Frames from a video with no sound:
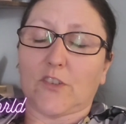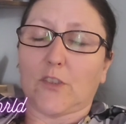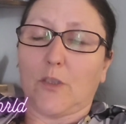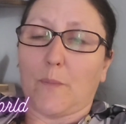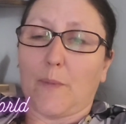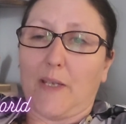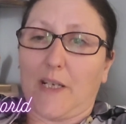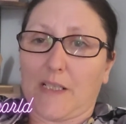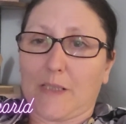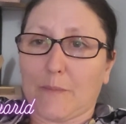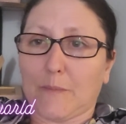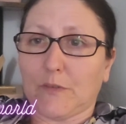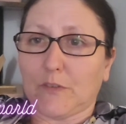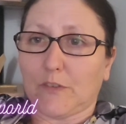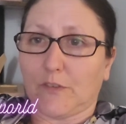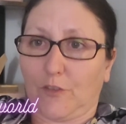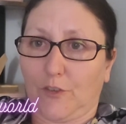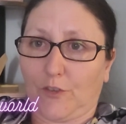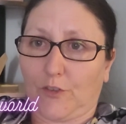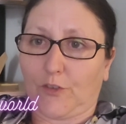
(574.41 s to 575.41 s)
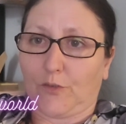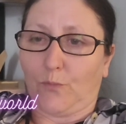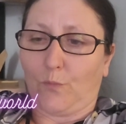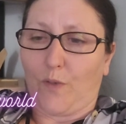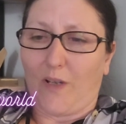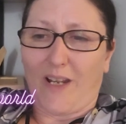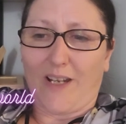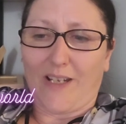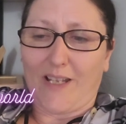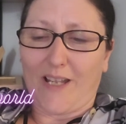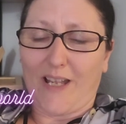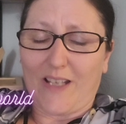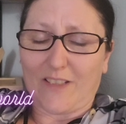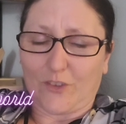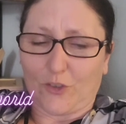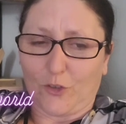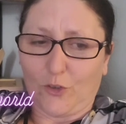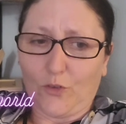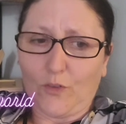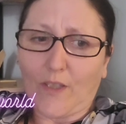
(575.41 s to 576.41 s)
so my animals have got somewhere. I can't
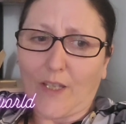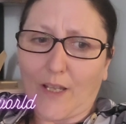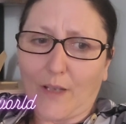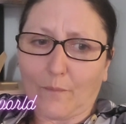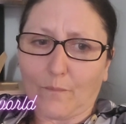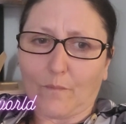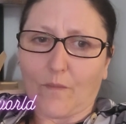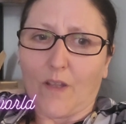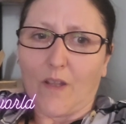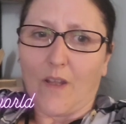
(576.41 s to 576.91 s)
do that.